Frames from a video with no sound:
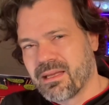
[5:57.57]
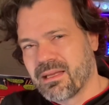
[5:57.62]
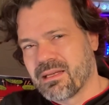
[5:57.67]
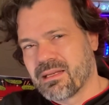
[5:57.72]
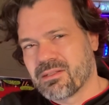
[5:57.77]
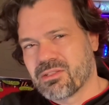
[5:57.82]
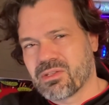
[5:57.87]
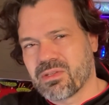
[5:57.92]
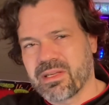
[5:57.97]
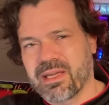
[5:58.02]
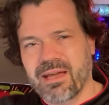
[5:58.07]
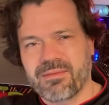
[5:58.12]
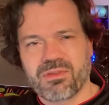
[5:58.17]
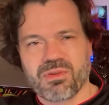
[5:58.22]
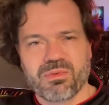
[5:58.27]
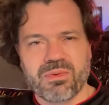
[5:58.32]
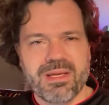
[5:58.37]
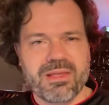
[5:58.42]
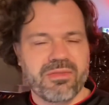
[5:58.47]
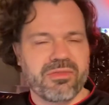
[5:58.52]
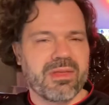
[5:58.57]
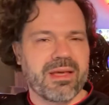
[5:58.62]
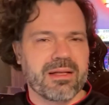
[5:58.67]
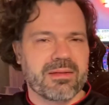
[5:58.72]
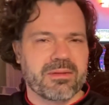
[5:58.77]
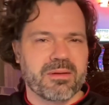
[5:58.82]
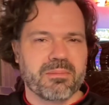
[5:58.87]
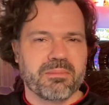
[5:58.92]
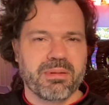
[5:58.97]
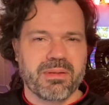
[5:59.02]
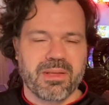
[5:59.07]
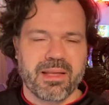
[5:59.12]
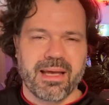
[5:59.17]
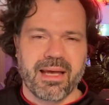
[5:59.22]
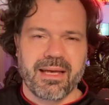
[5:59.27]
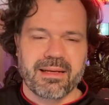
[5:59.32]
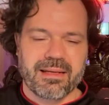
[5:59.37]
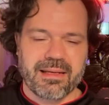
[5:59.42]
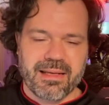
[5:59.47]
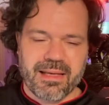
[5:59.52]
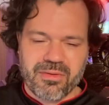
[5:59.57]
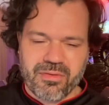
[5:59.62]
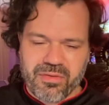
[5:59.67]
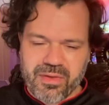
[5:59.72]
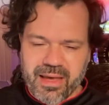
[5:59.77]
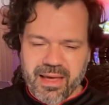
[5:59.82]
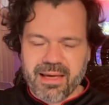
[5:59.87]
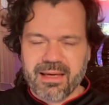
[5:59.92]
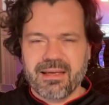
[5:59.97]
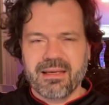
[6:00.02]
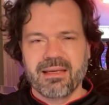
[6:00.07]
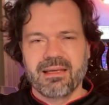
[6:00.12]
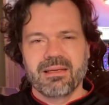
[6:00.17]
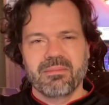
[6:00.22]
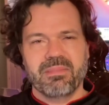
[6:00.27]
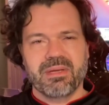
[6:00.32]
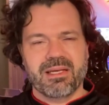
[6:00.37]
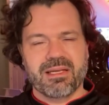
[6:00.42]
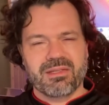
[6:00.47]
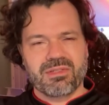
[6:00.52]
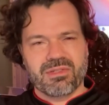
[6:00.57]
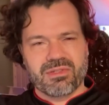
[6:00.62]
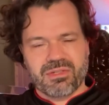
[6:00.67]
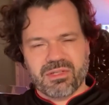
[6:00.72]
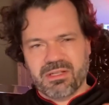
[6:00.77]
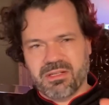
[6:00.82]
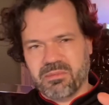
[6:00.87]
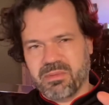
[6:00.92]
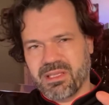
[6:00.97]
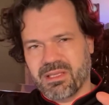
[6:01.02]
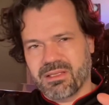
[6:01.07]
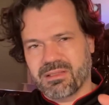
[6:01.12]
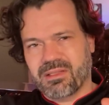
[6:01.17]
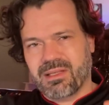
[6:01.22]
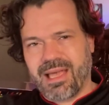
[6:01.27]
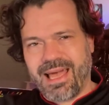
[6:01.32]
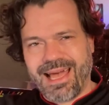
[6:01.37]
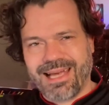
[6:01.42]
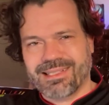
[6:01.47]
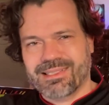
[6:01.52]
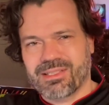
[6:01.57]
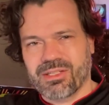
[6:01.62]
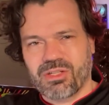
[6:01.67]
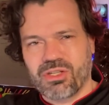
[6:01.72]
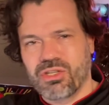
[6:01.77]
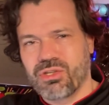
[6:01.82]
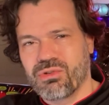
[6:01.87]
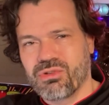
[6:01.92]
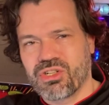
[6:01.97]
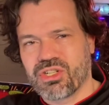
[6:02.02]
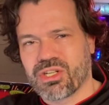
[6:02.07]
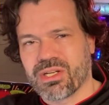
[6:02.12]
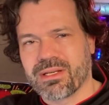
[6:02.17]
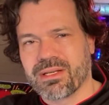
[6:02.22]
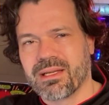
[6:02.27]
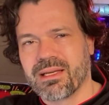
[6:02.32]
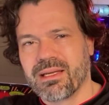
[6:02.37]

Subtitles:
So they have to rethink their plan. And they think because there's going to be this execution